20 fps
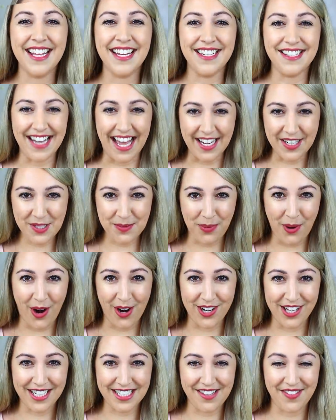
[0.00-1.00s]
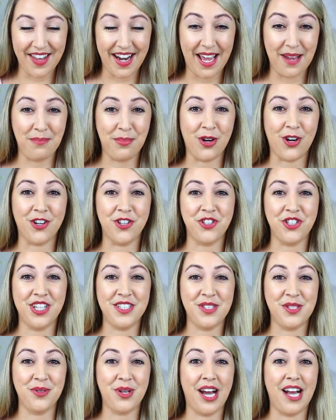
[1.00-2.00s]
Next product that I
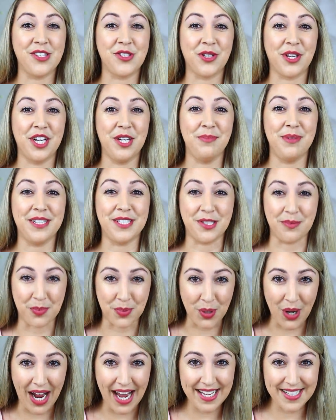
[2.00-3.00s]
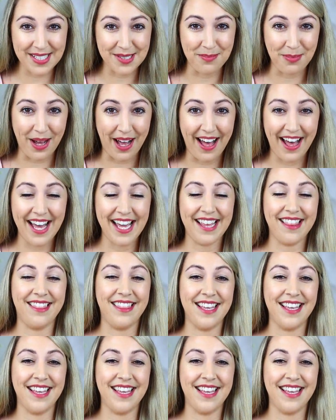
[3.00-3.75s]
purchased, you guys are going to be surprised by.